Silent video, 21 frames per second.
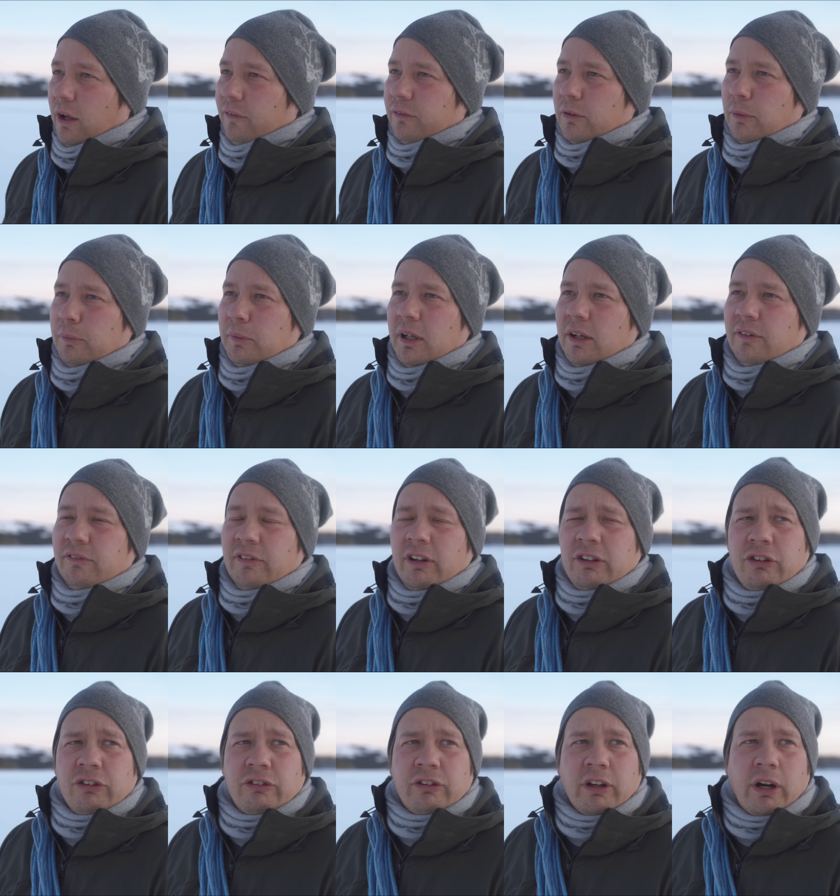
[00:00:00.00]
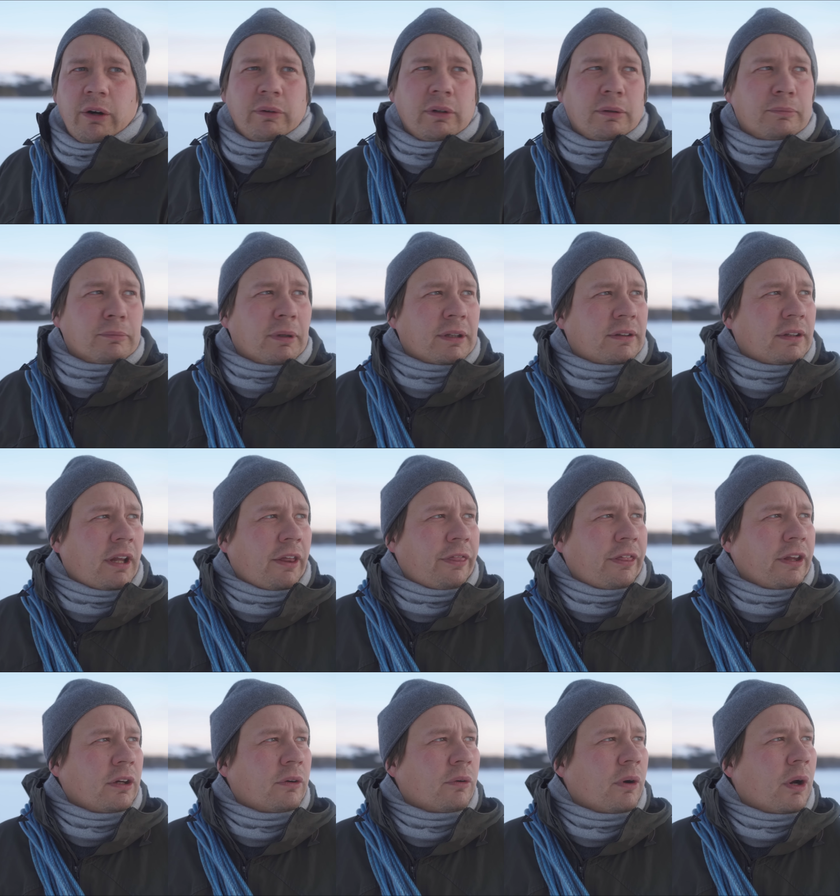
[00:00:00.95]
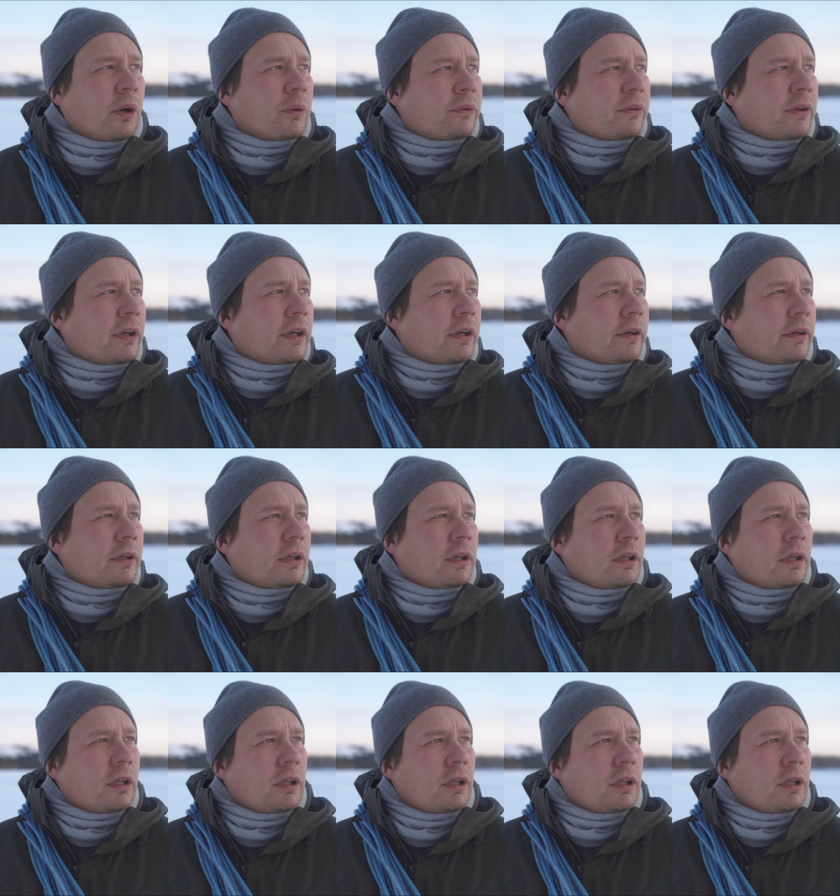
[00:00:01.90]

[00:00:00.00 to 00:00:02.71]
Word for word: love to be a vegetarian, but nothing grows here.